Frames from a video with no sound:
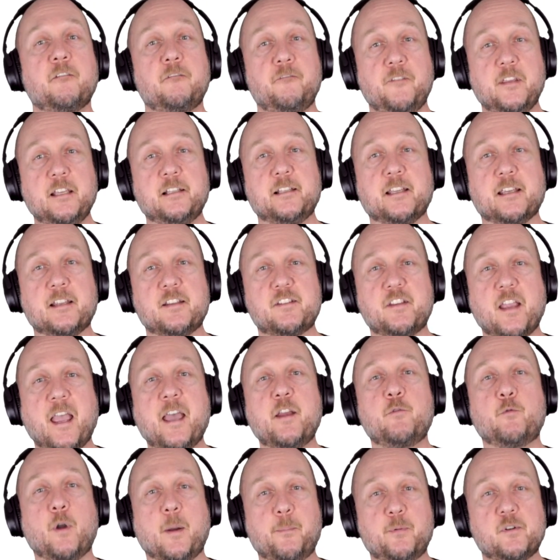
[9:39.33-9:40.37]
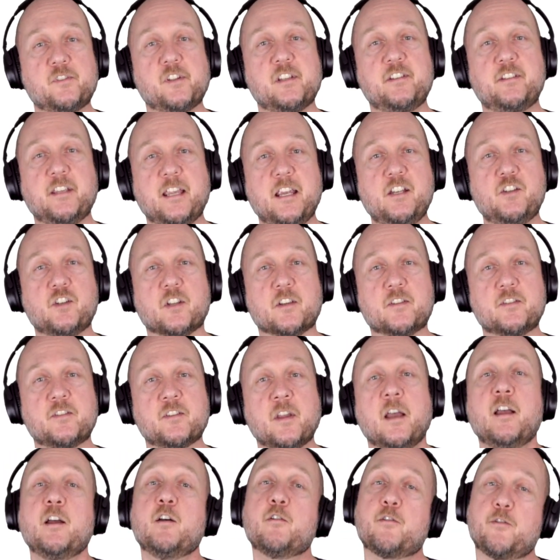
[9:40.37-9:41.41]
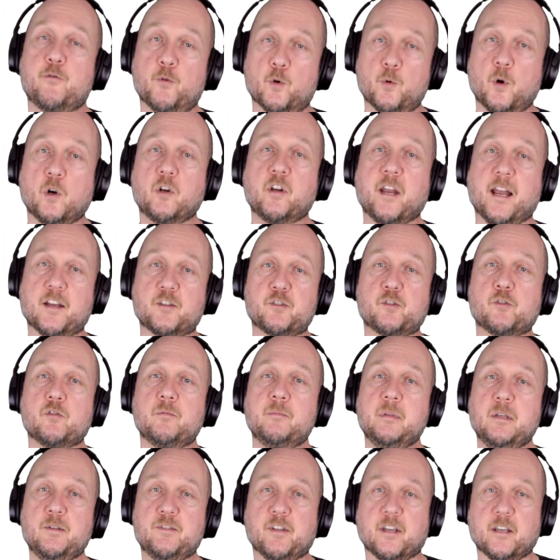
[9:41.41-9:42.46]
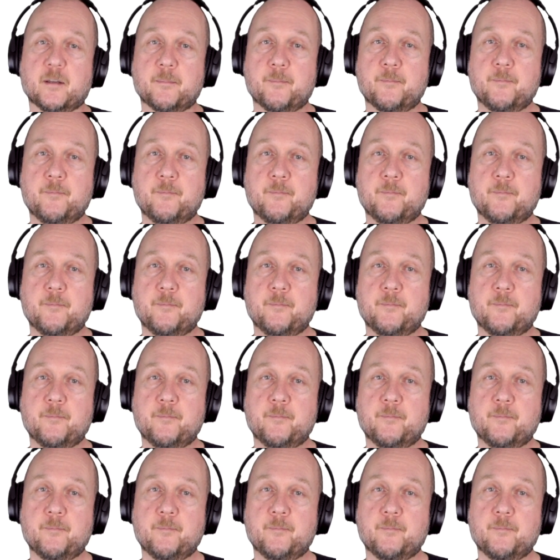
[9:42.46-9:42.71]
feelings, and representations through orchestral music.